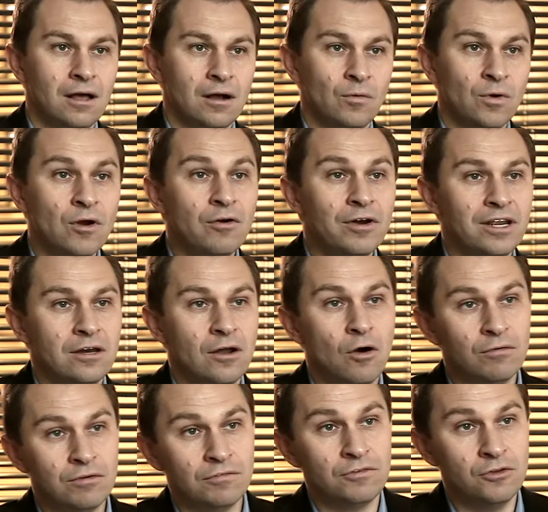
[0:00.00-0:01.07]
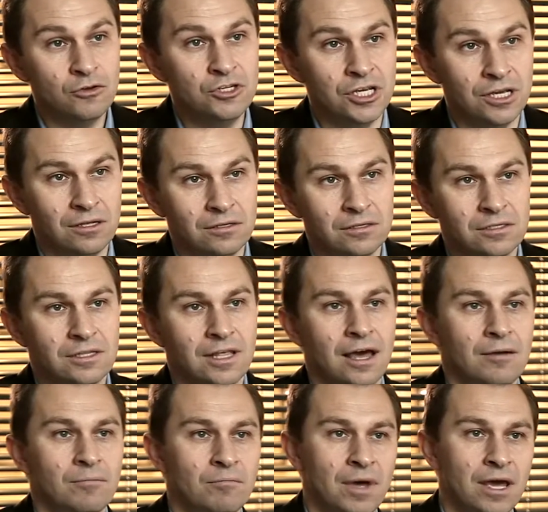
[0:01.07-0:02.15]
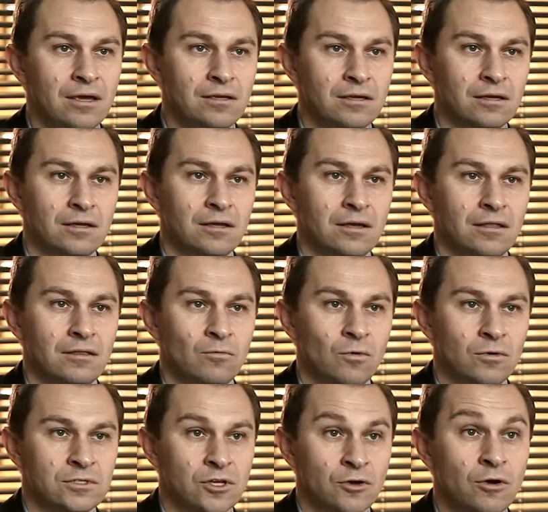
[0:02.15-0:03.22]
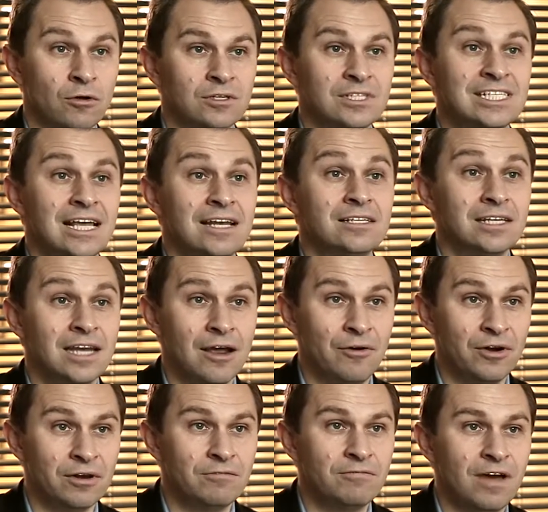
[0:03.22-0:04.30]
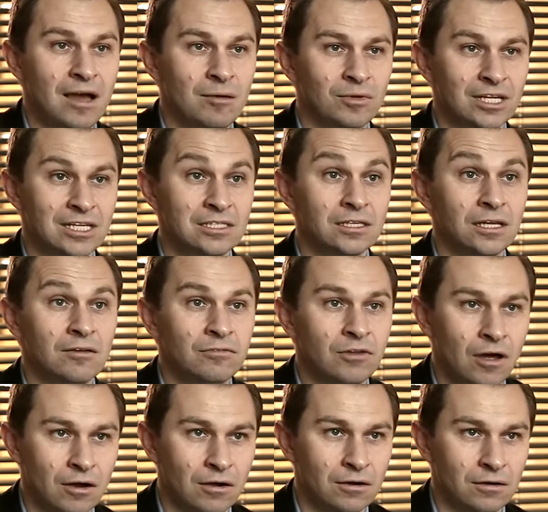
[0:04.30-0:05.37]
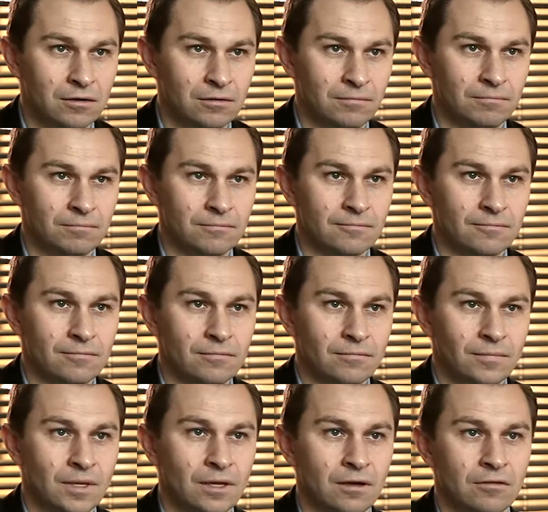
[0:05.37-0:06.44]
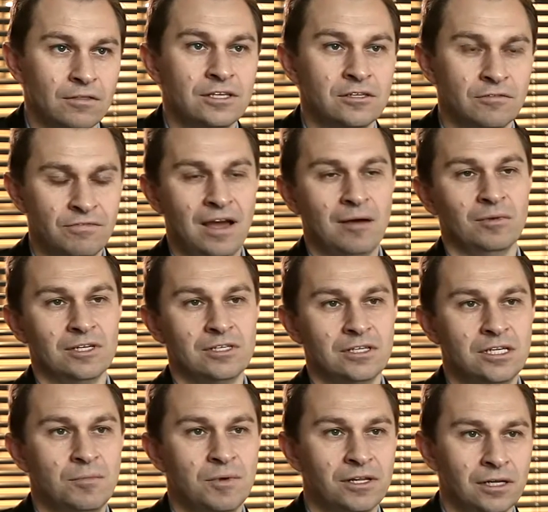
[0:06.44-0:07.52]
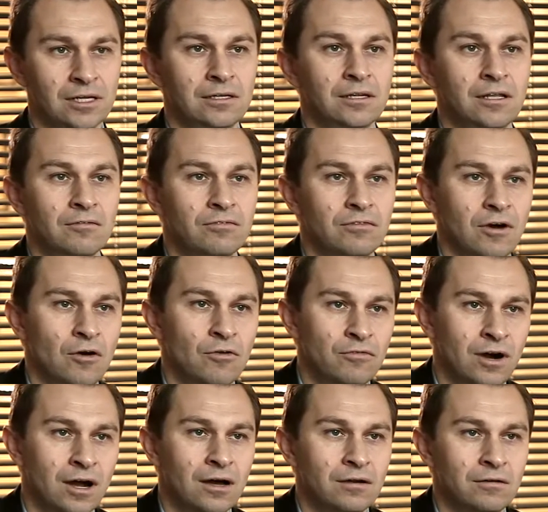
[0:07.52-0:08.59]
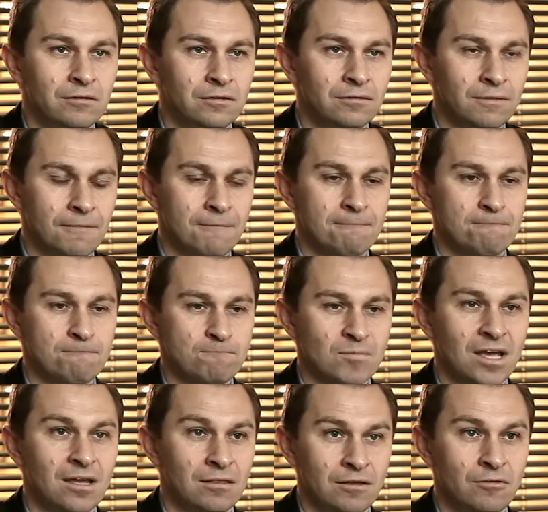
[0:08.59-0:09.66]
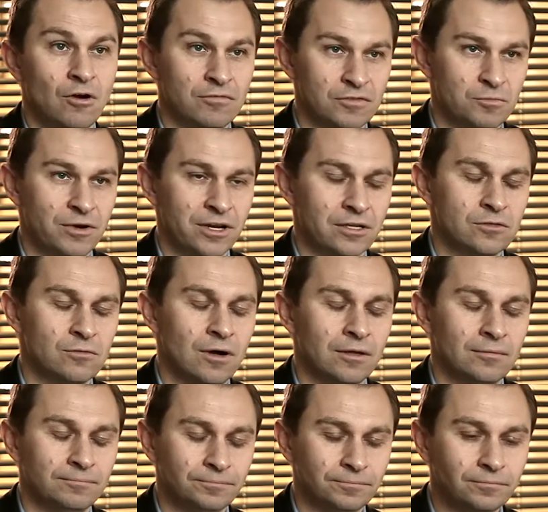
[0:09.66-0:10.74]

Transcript: We already know of a few genes that make so-called centenarian families live longer. Uh, these are families that typically live over 100 and their offspring as well.